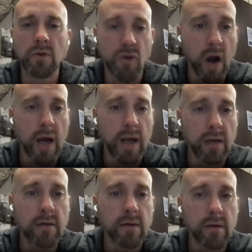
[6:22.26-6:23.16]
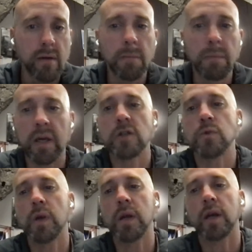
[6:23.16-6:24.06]
trying,
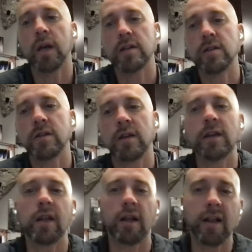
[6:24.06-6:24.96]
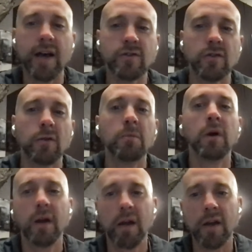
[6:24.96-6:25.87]
because when it cuts into the classroom,
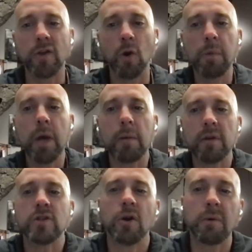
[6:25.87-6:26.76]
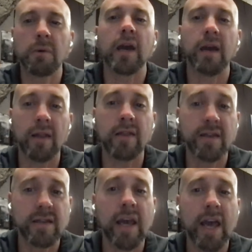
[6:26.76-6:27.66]
you'll be able to show them, okay,
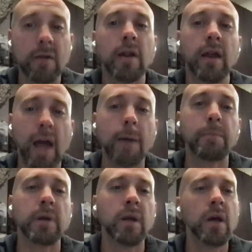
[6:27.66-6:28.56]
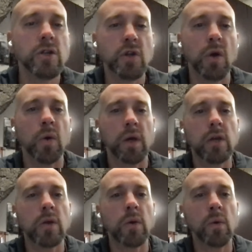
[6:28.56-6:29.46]
this can happen. So
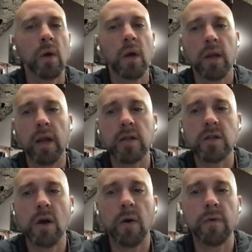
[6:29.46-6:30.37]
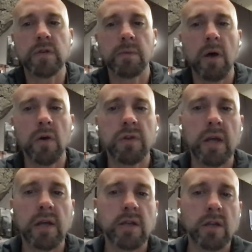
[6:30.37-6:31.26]
can you let us know of some other
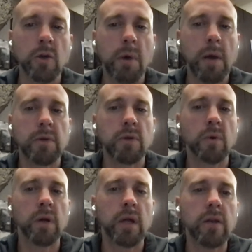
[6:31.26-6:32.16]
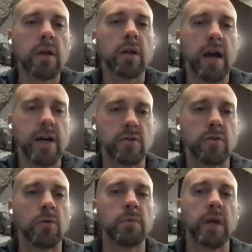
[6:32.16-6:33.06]
things that you might be doing in the
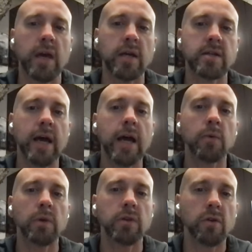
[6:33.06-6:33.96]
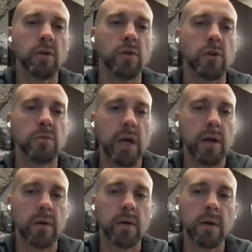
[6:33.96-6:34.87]
classroom that has tied with your YouTube
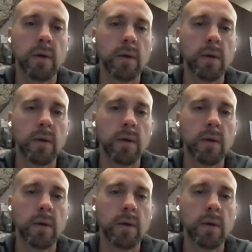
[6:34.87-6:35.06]
channel?